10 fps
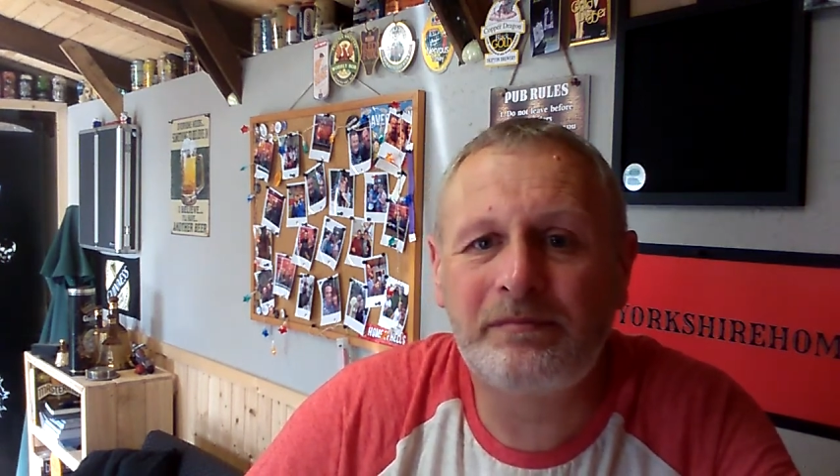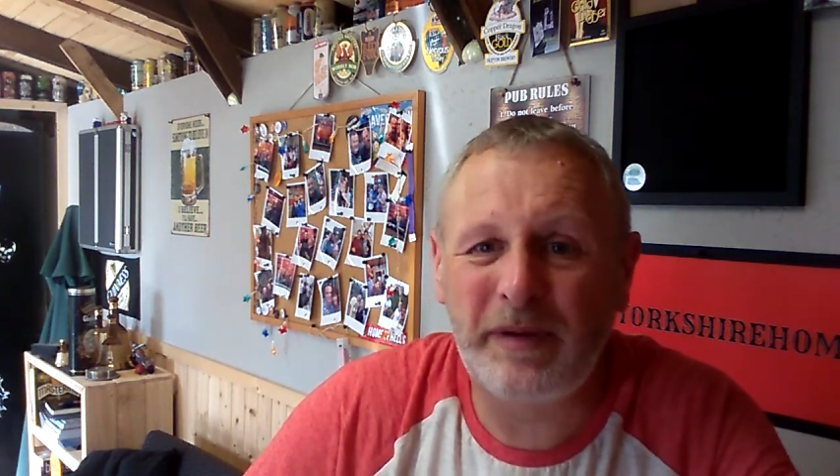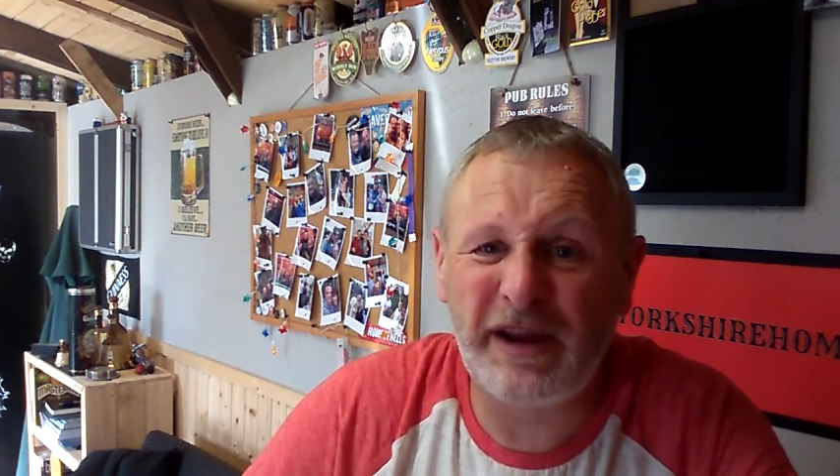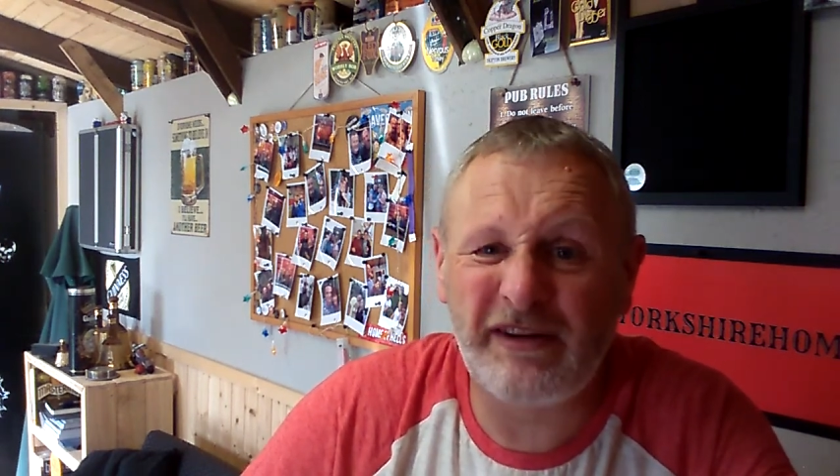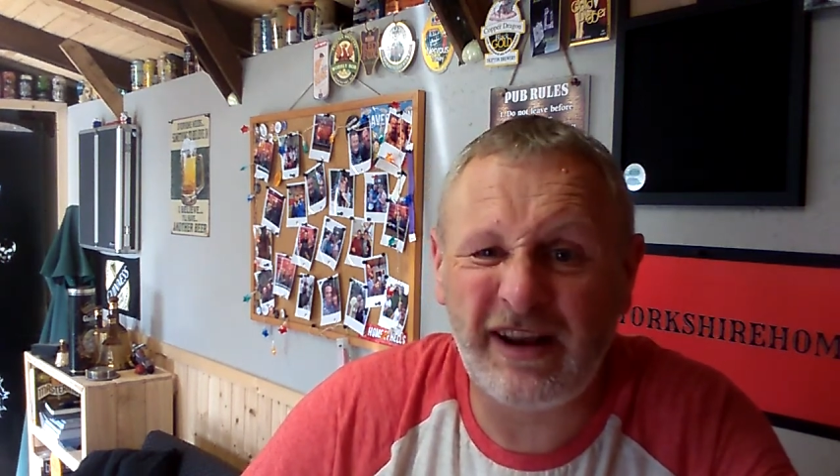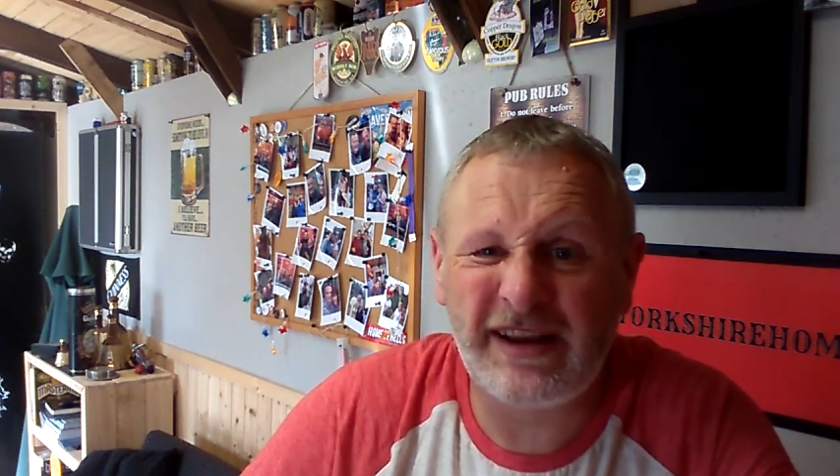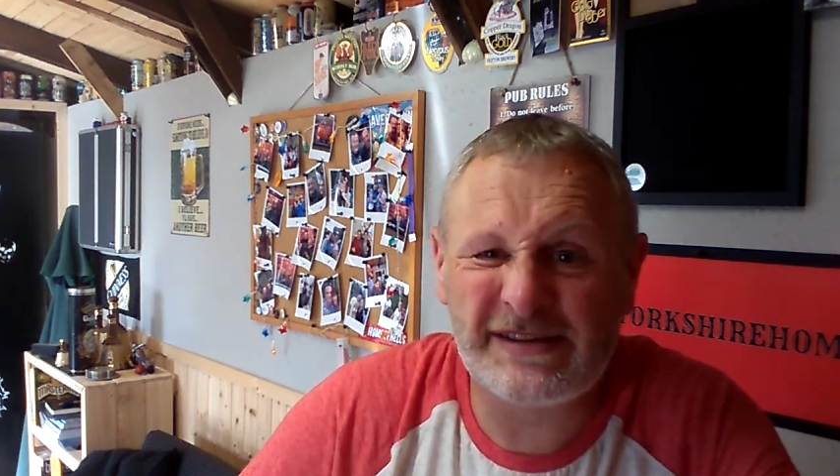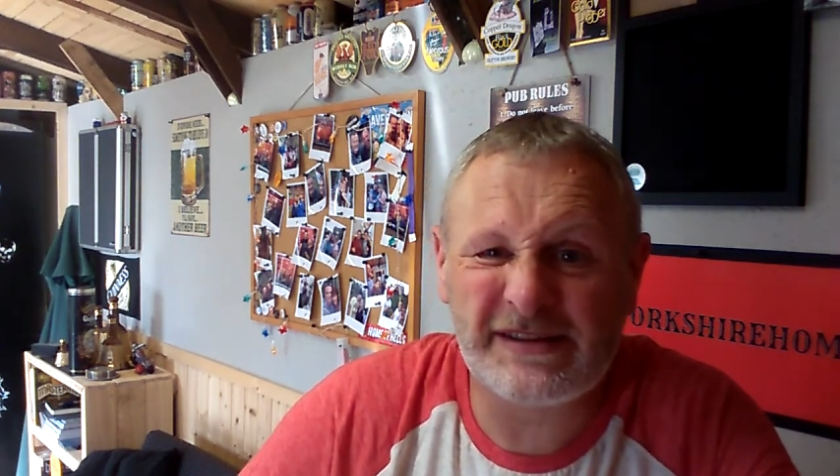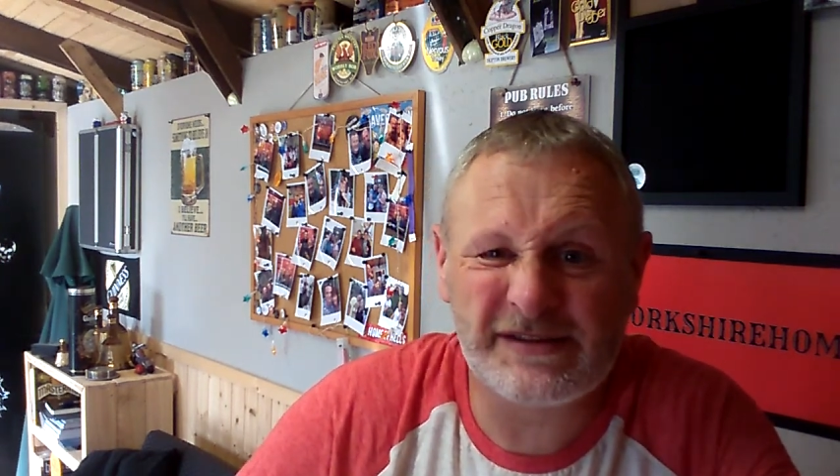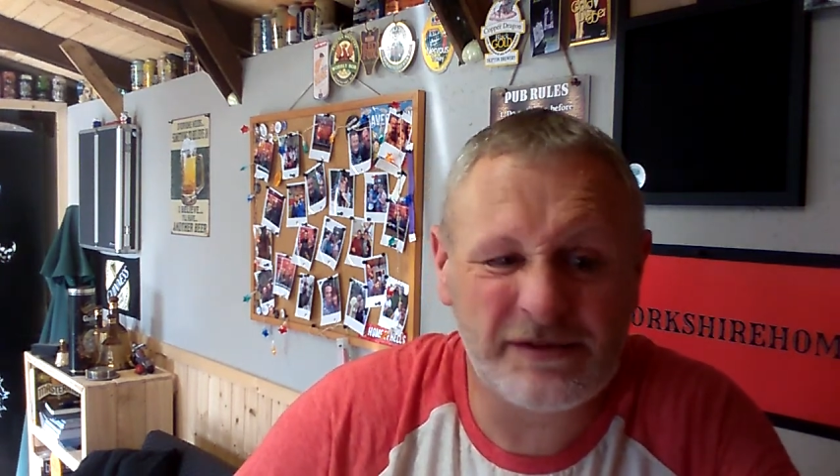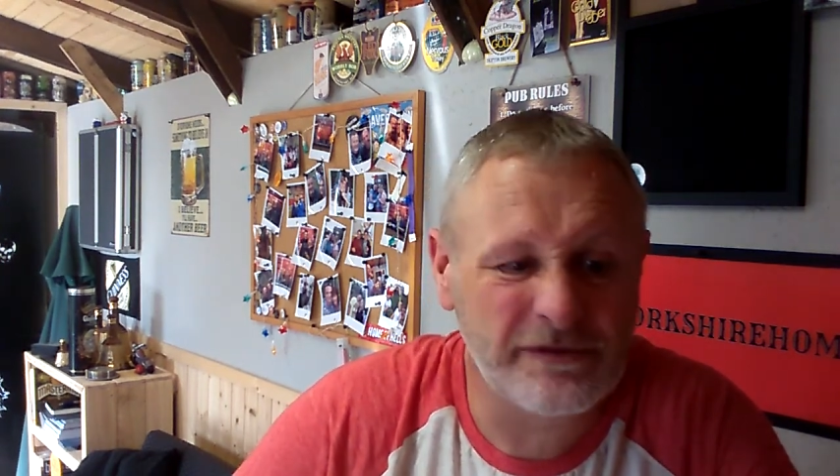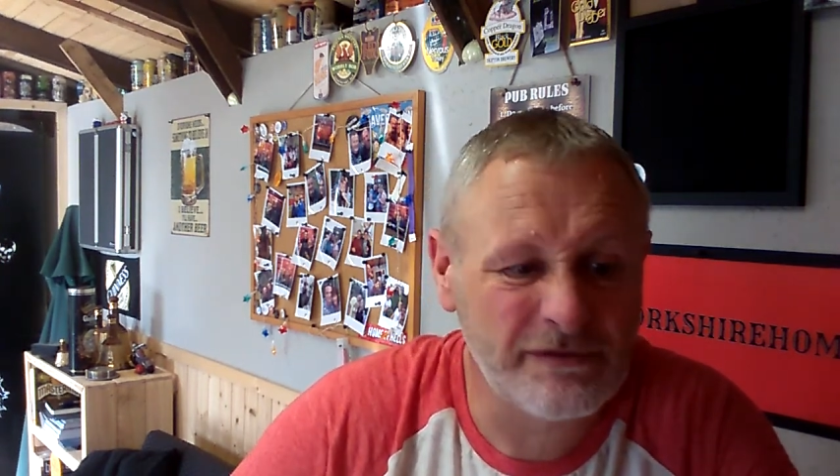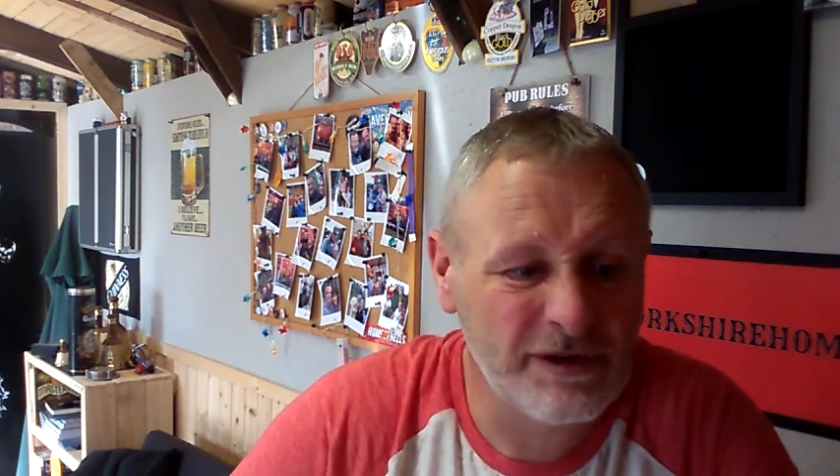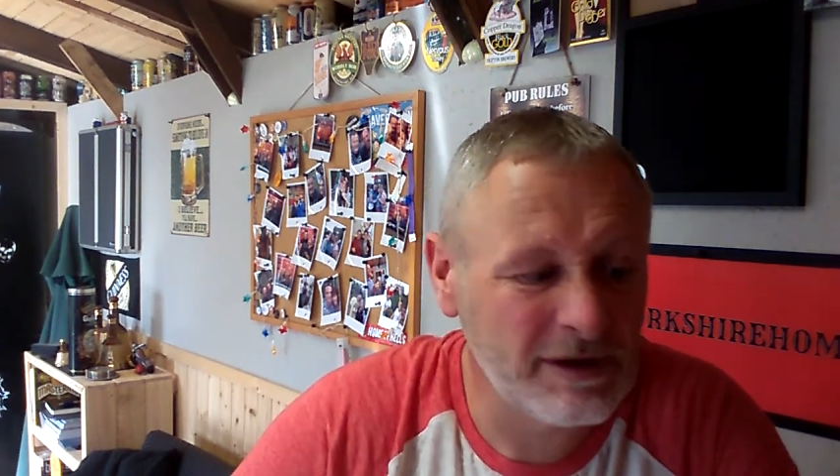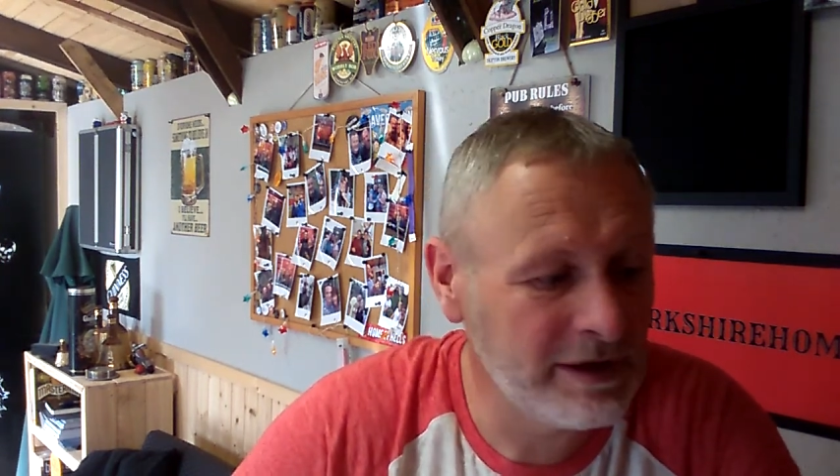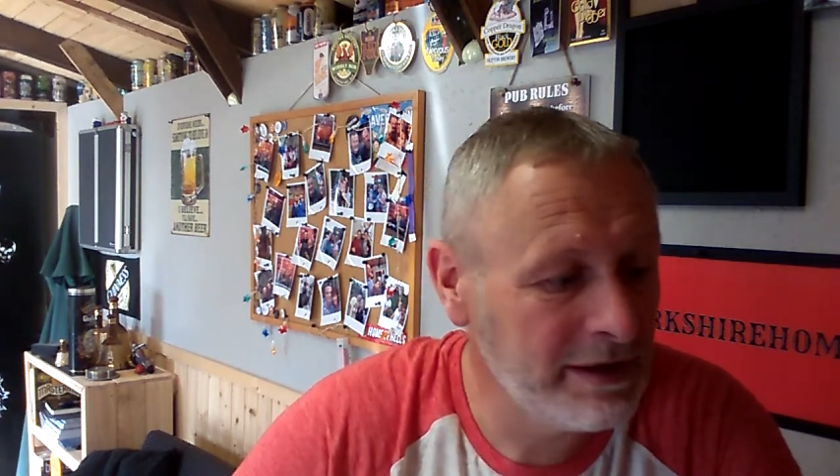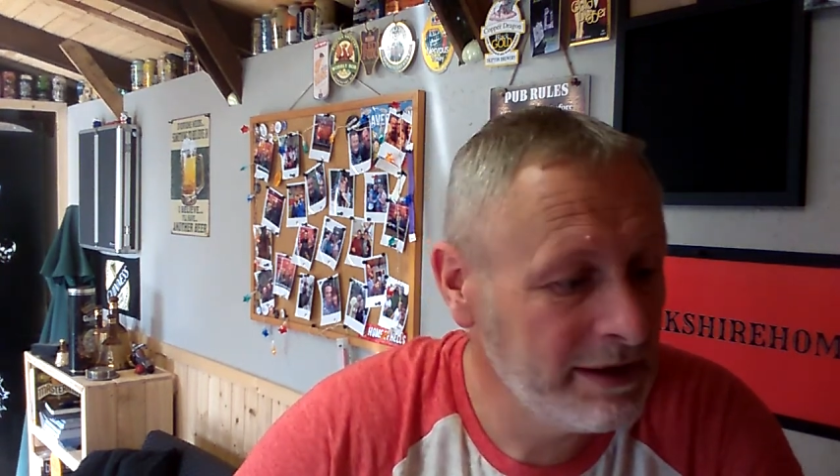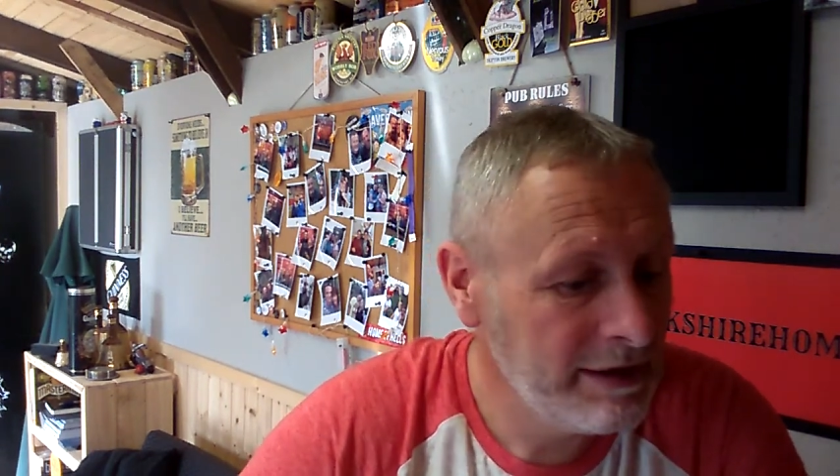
beer related stuff really.